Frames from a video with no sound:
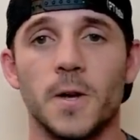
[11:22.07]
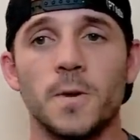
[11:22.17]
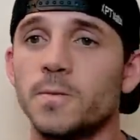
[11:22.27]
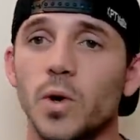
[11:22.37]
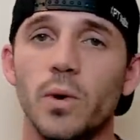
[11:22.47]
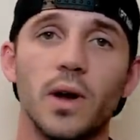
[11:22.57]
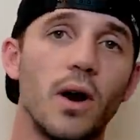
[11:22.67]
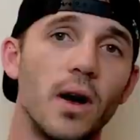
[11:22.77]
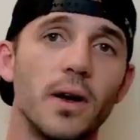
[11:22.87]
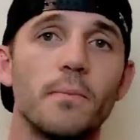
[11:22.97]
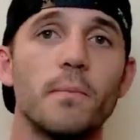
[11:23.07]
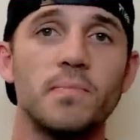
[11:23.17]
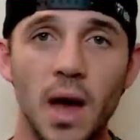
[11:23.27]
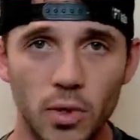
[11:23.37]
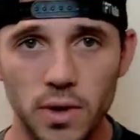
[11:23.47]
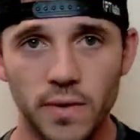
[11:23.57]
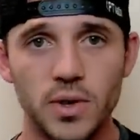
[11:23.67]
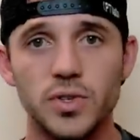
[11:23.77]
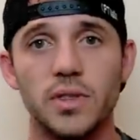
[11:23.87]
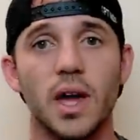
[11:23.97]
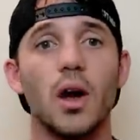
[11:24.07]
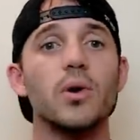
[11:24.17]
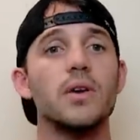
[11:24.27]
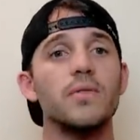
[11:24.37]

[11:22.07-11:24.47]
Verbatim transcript: So now that you've understood that, I'll give